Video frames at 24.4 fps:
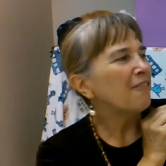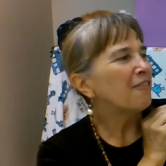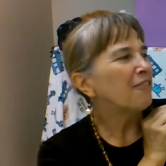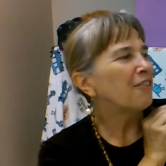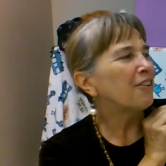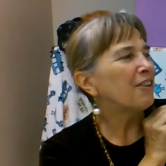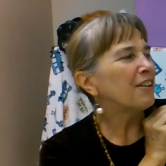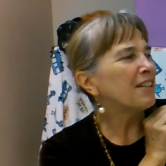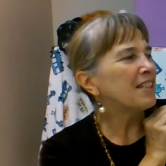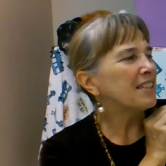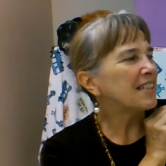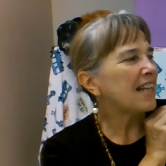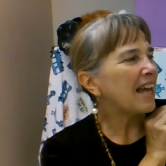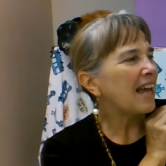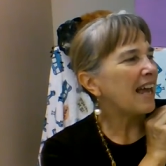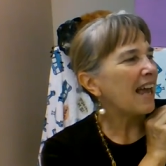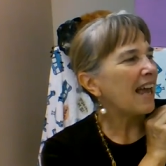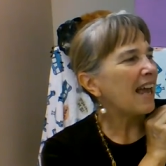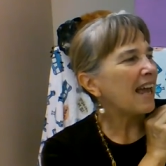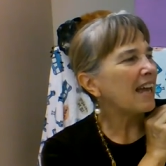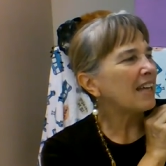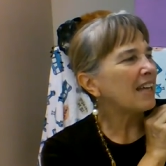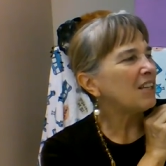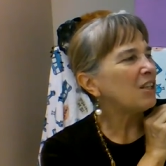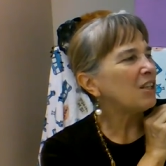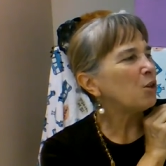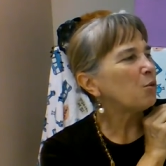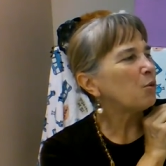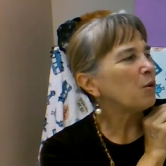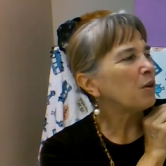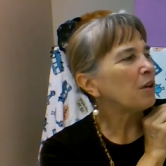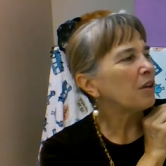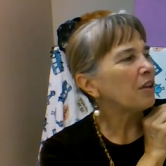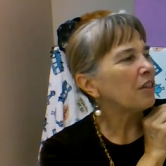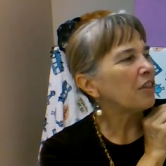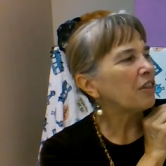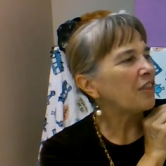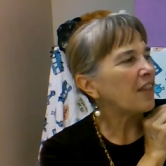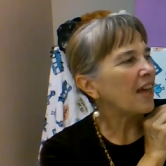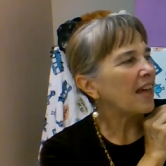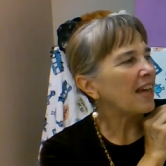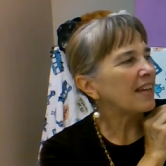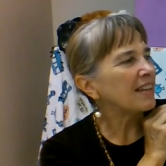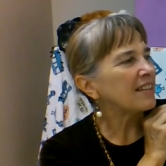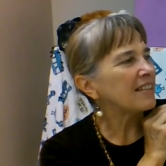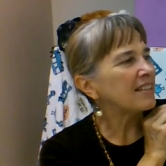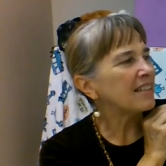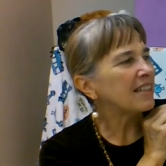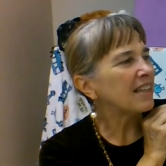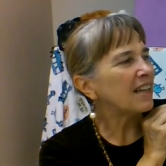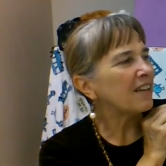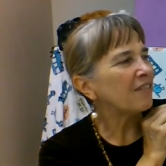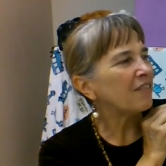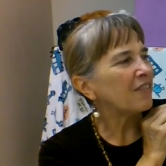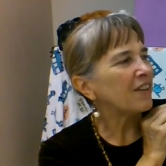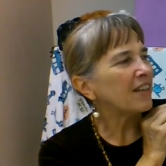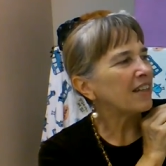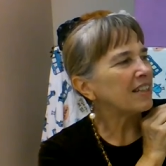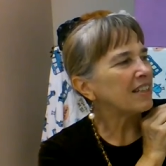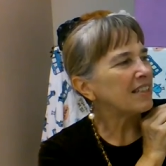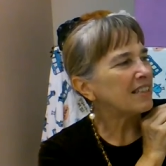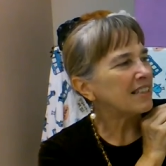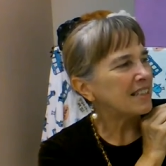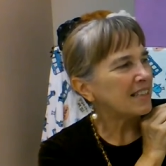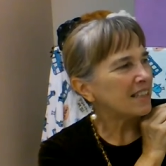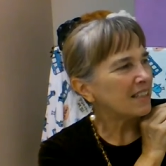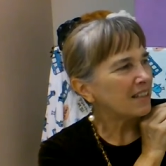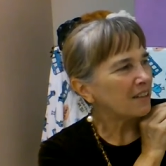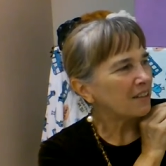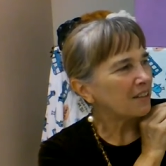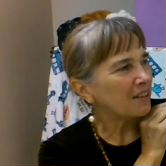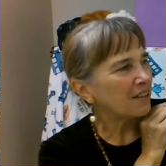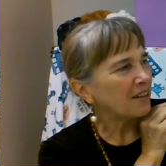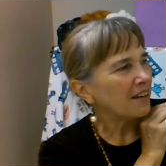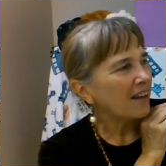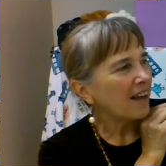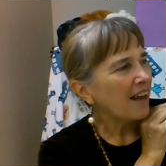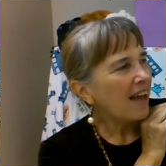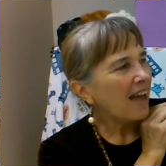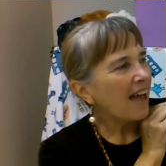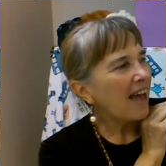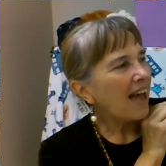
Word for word: for his annual Thanksgiving dinner.